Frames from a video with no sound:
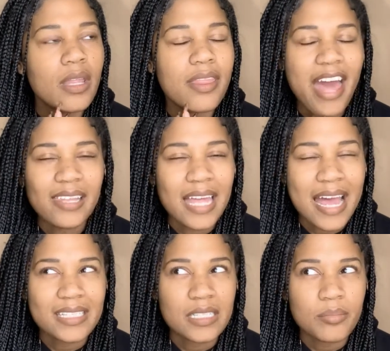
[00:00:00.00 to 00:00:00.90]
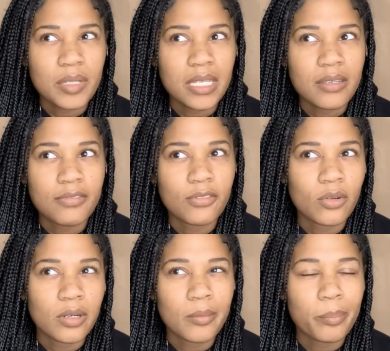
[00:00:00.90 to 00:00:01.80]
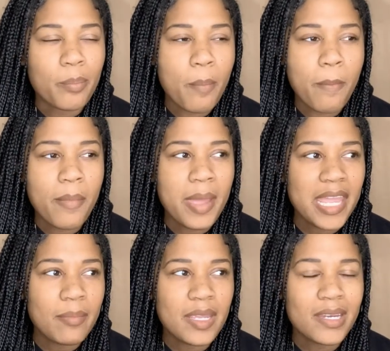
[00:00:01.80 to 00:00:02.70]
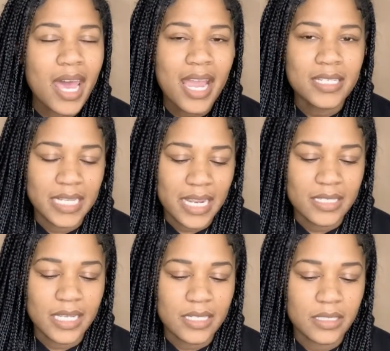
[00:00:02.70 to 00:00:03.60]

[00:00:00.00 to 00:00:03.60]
that lasted me for maybe 9 days. I